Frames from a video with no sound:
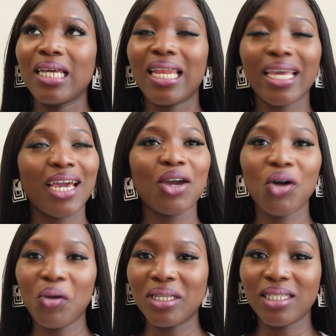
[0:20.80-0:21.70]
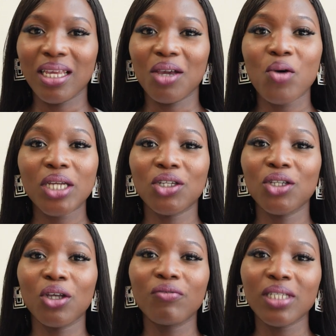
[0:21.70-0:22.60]
Like I always say,
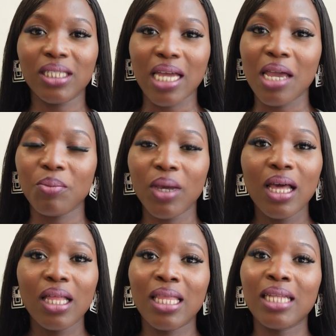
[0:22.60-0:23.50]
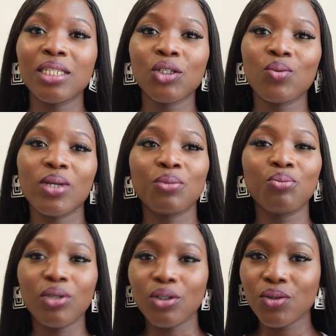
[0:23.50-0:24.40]
questions of this type that deals
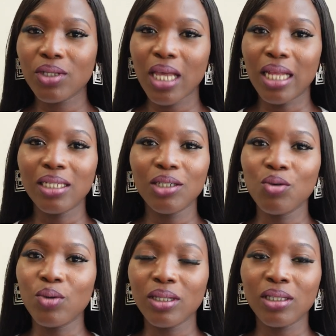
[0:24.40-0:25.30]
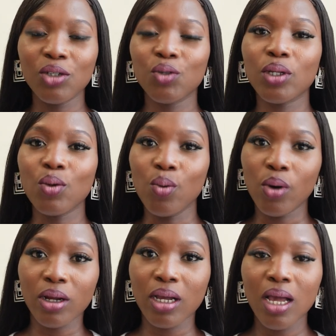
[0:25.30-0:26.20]
with bills and deals with
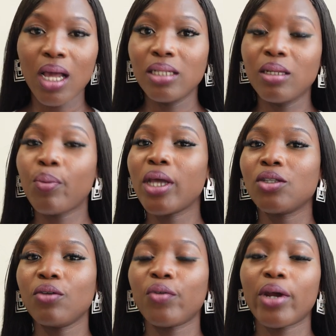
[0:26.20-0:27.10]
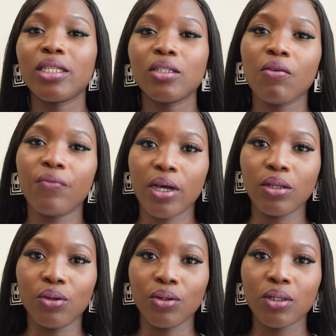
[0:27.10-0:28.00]
work depends on varieties of
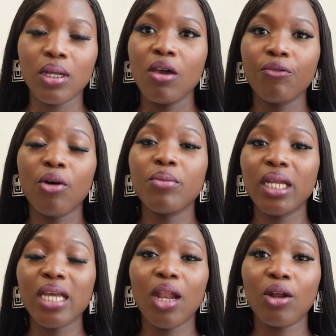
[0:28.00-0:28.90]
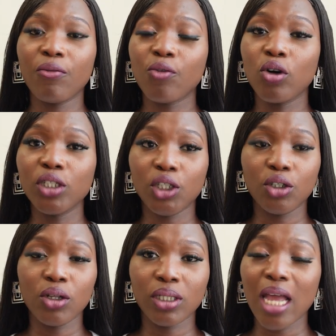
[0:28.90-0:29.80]
factors. For me, there are a lot of
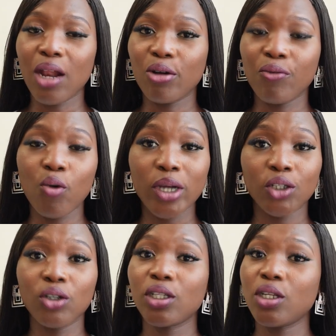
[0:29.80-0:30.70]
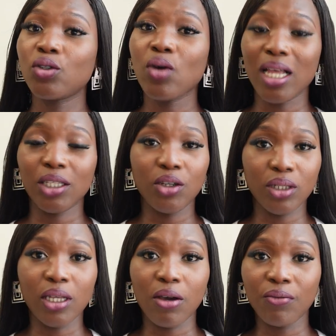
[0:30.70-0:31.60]
conditions, there are a lot of questions you need to ask
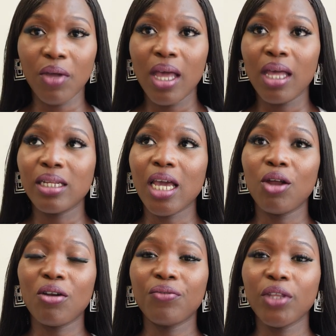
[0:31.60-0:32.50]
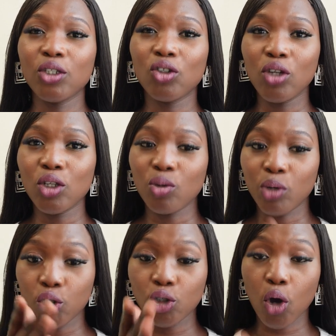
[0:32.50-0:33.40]
yourself. There are a lot of things you need to be
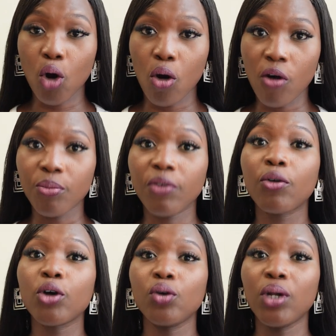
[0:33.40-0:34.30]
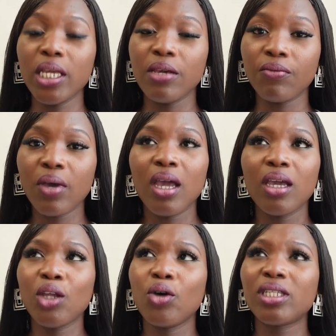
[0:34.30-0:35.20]
sure of before you leave.
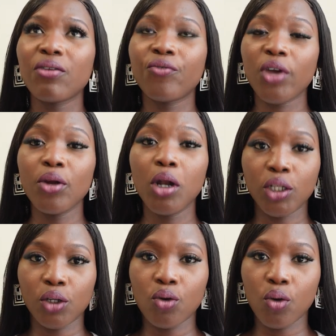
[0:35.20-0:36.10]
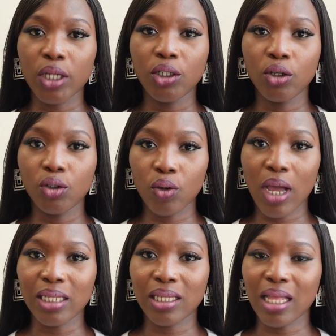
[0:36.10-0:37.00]
You know, it's a very logical question to
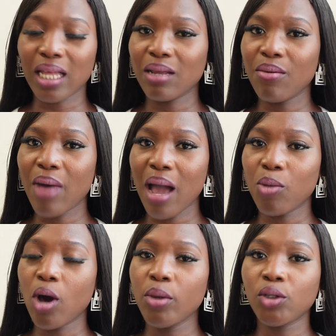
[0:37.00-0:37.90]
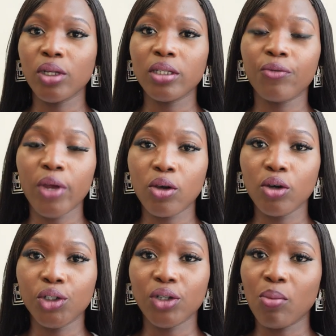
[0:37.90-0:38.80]
ask that I'm coming to a different
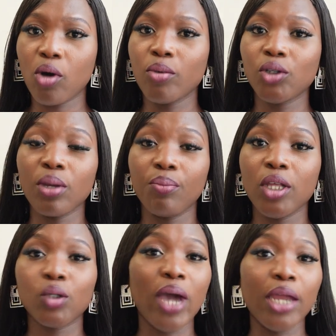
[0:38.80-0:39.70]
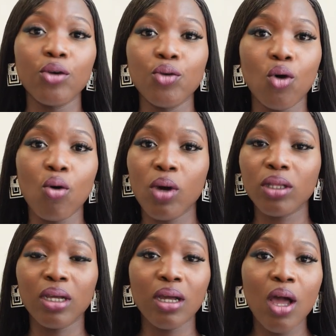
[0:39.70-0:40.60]
country, I'm coming to a place where I don't know what
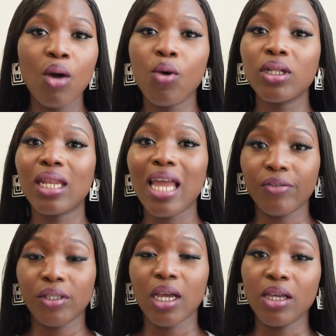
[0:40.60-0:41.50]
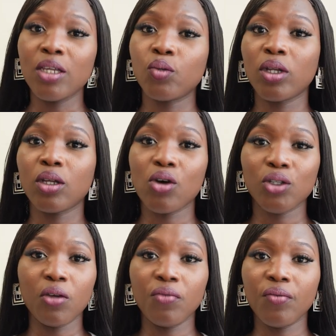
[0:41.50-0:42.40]
the lifestyle is, what the
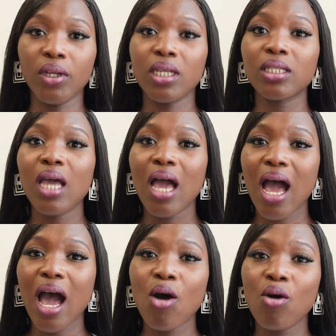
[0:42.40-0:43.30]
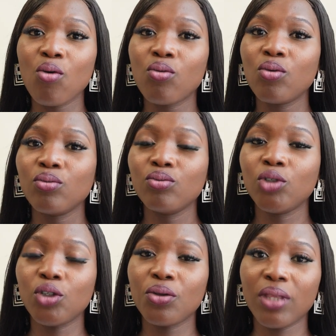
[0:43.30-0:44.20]
cost of living is. How
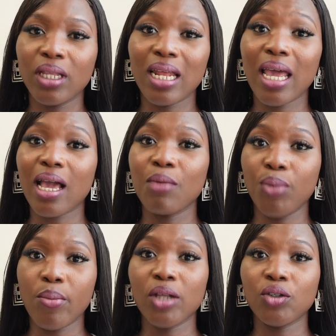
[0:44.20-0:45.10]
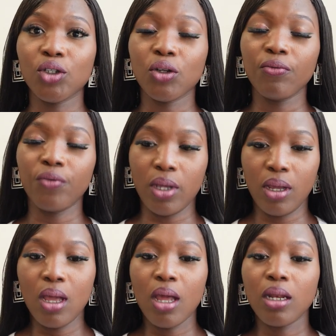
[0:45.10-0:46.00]
do you think that I can pay my tuition fee?
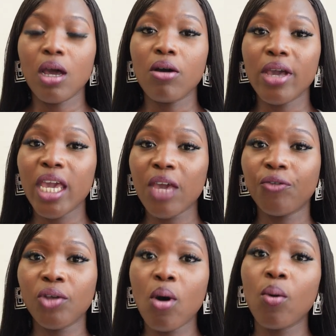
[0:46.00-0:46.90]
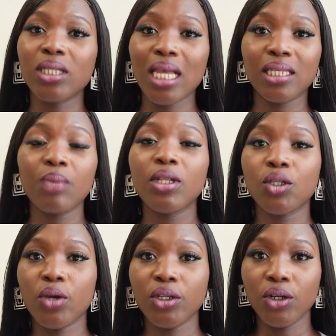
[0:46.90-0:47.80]
Now, if someone was asking me this
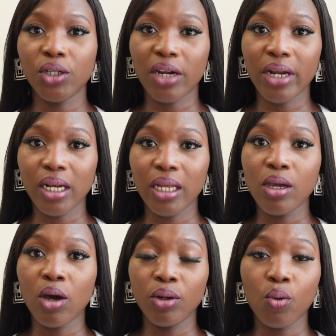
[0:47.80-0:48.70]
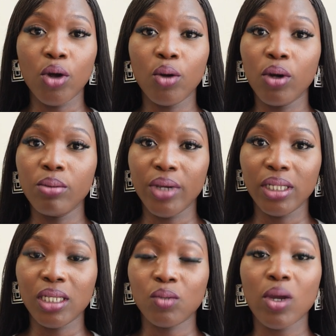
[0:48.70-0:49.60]
question directly on a one-on-one
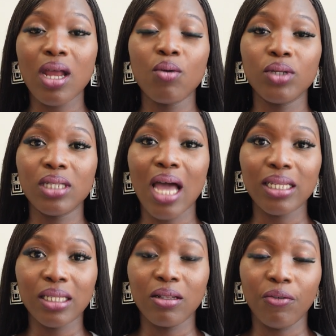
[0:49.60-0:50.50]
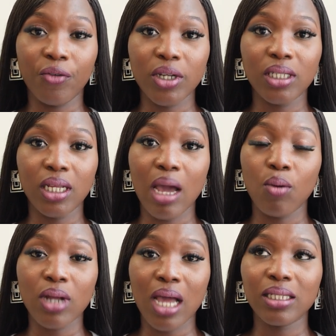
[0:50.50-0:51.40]
basis, what I would ask, the first thing I
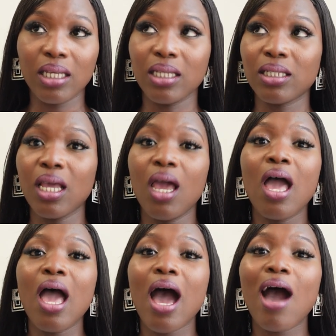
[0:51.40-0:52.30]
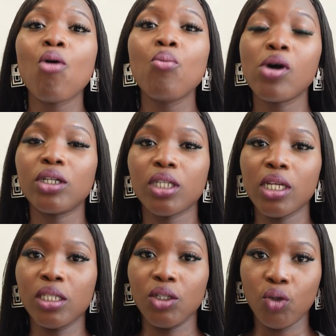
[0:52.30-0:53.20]
would ask is, how much
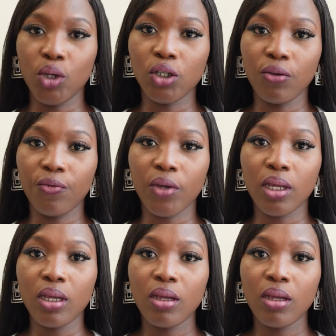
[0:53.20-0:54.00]
is the tuition fee?